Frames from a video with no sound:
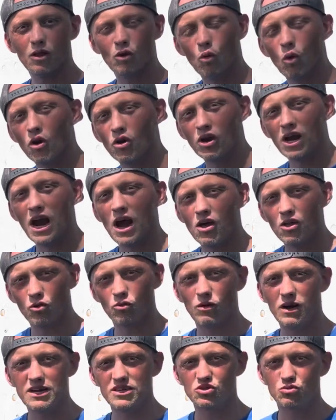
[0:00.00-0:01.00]
wondering how the
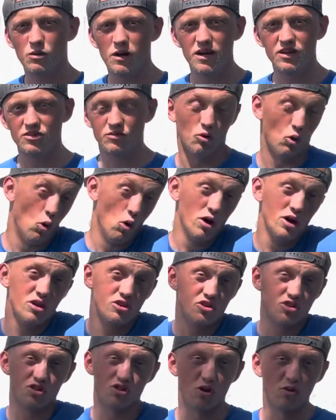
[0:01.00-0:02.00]
race went, or you
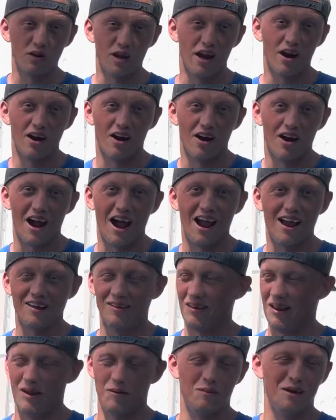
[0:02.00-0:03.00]
just don't care. I,
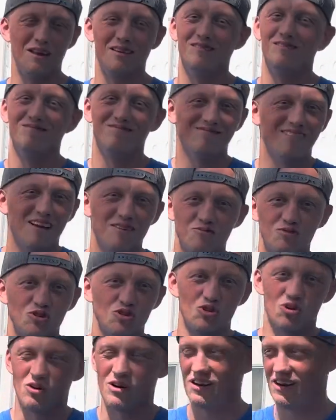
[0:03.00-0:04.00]
I mean, I'm just
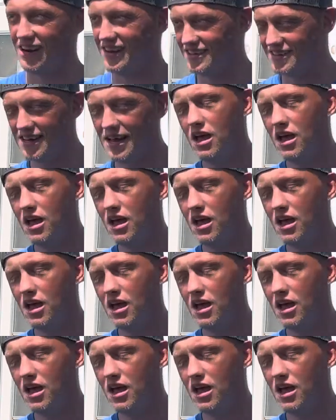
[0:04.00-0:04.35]
joking, guys.